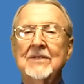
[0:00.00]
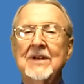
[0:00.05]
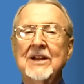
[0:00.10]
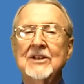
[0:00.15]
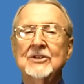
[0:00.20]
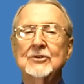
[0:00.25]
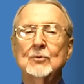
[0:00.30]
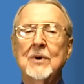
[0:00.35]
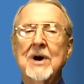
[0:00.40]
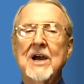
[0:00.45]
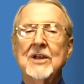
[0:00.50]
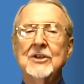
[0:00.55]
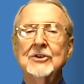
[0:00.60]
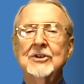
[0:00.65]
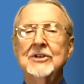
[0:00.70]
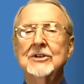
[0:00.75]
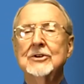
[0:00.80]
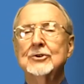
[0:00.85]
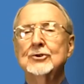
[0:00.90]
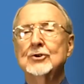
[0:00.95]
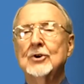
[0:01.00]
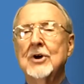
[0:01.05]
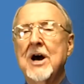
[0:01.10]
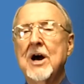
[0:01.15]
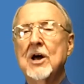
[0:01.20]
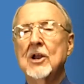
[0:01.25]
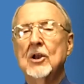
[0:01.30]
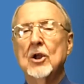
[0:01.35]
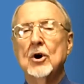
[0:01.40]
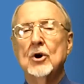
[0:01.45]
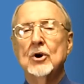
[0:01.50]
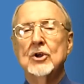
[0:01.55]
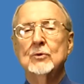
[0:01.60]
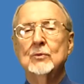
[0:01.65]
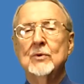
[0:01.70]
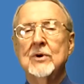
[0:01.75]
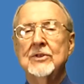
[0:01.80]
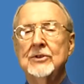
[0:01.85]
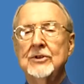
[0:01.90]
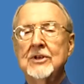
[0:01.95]
That is why you need a trial
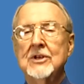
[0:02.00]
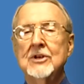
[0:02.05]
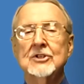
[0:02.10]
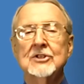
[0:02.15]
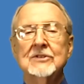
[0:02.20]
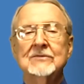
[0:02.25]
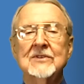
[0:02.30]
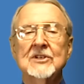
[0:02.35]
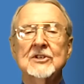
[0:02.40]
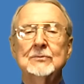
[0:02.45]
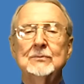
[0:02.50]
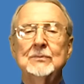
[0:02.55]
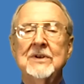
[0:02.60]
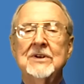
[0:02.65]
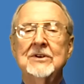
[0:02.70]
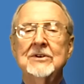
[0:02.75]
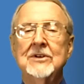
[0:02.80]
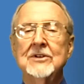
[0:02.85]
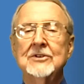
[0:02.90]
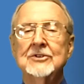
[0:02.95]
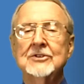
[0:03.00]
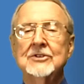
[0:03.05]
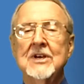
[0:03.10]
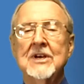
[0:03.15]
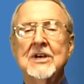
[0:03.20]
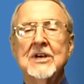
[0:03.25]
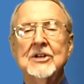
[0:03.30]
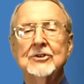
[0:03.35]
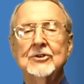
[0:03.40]
lawyer with years of experience